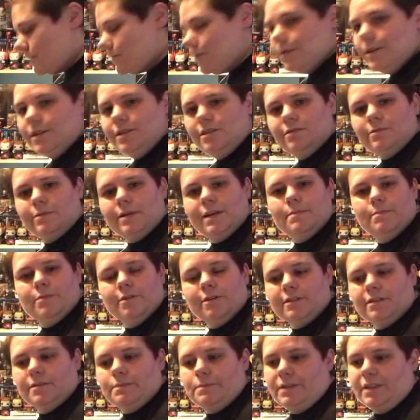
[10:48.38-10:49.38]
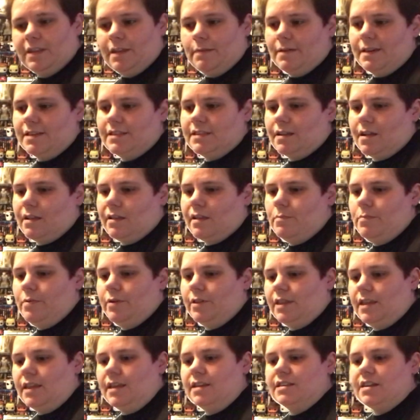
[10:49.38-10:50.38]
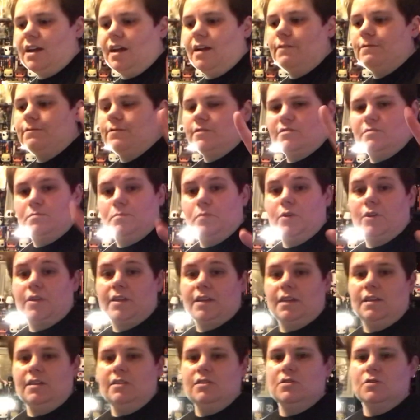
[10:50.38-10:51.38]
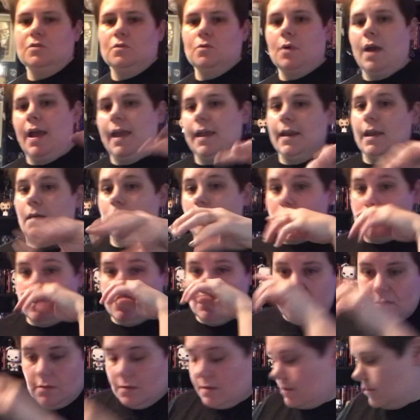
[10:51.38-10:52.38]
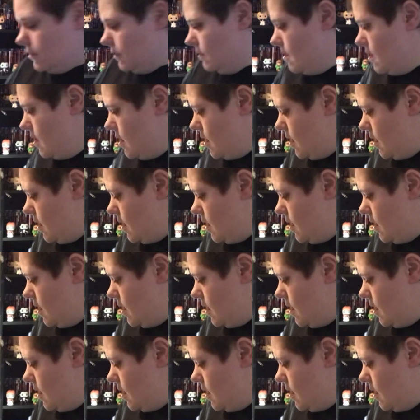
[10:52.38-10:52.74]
only 3 books, but they basically put the entire first book into 8 episodes. So,